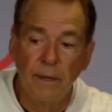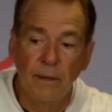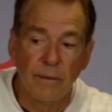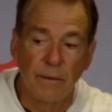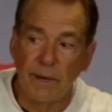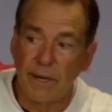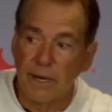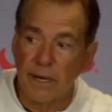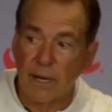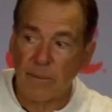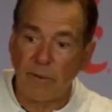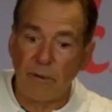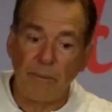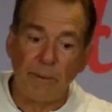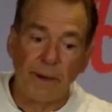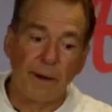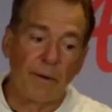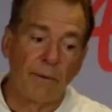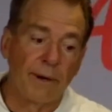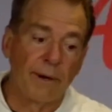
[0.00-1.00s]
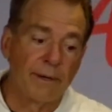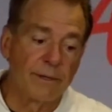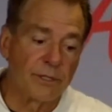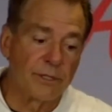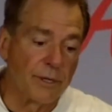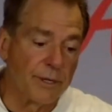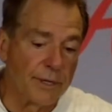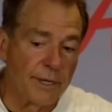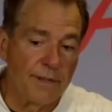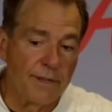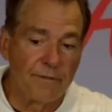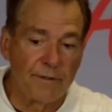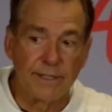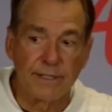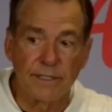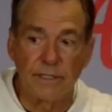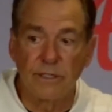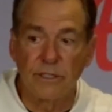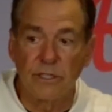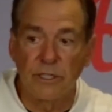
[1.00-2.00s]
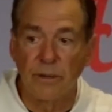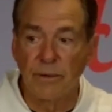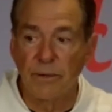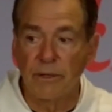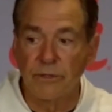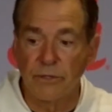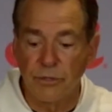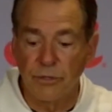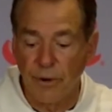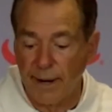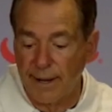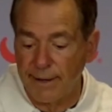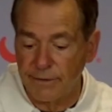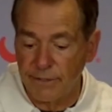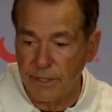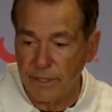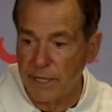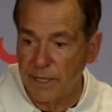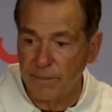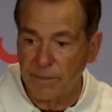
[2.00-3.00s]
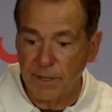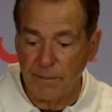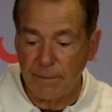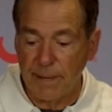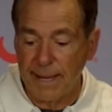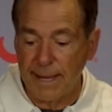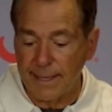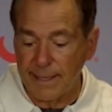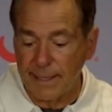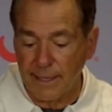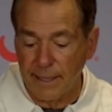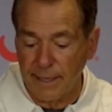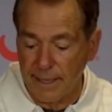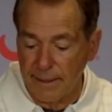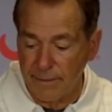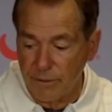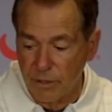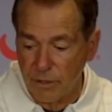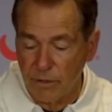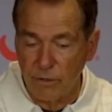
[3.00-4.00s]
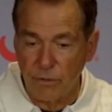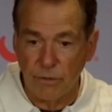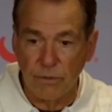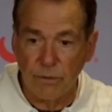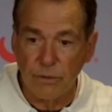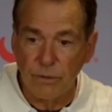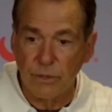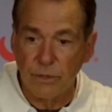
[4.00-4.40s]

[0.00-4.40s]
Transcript: We made a couple of mental errors on defense in some of those drives that let him get back in the game too.